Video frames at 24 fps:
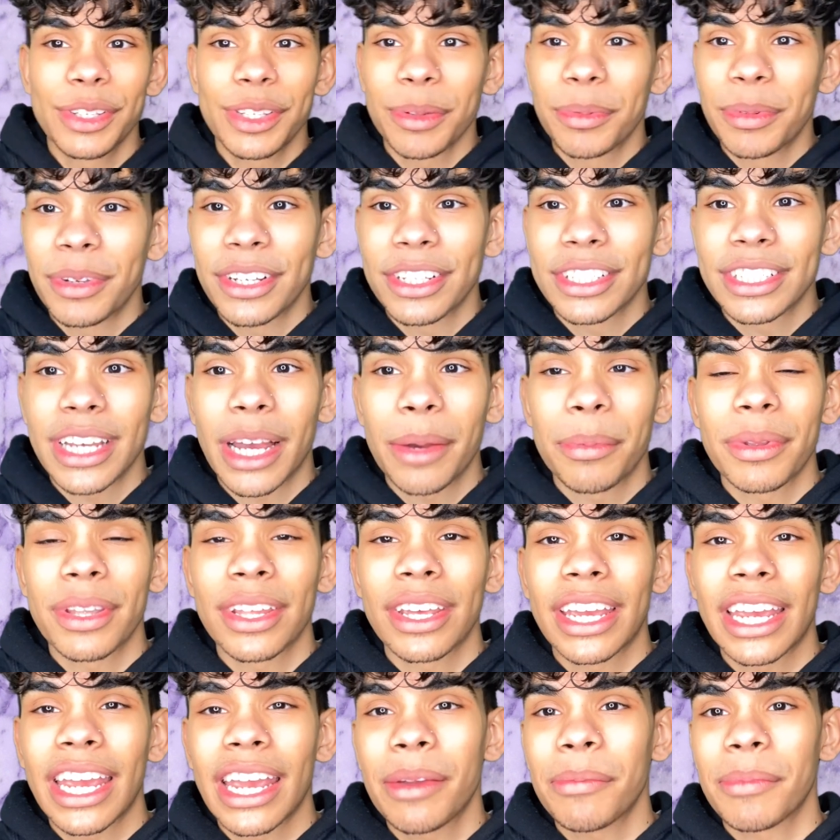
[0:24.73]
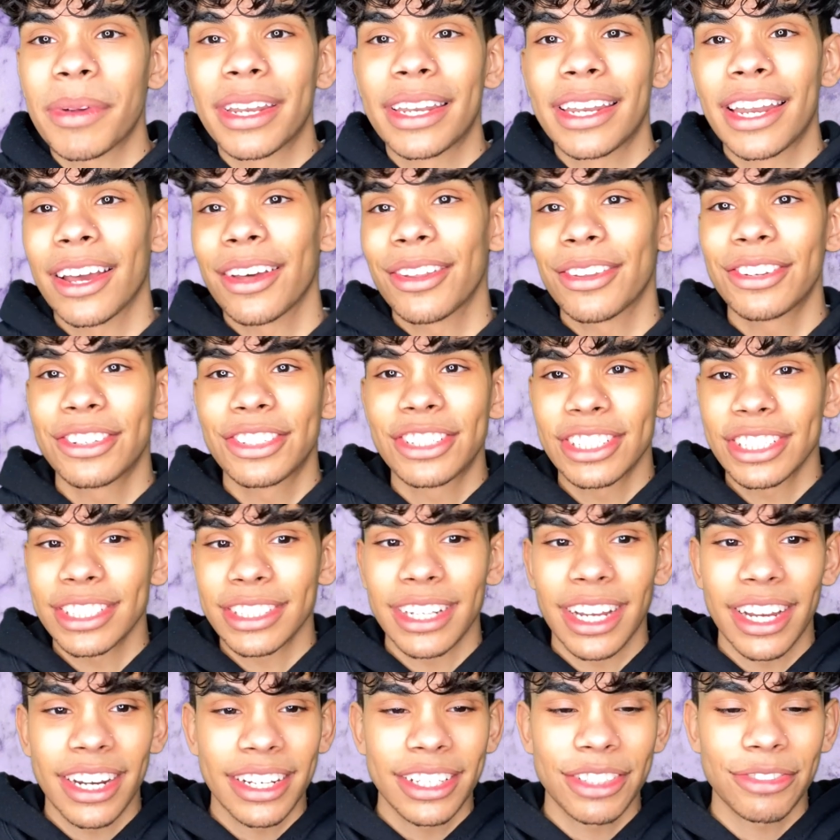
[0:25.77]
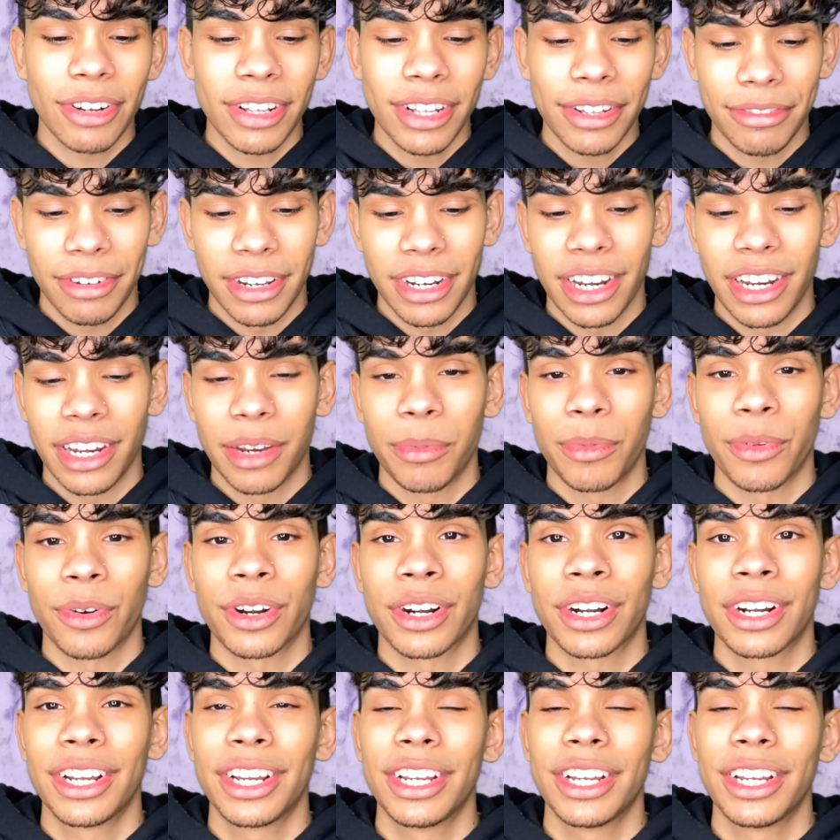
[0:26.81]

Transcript: to be on top of the game and now they're just not as relevant anymore.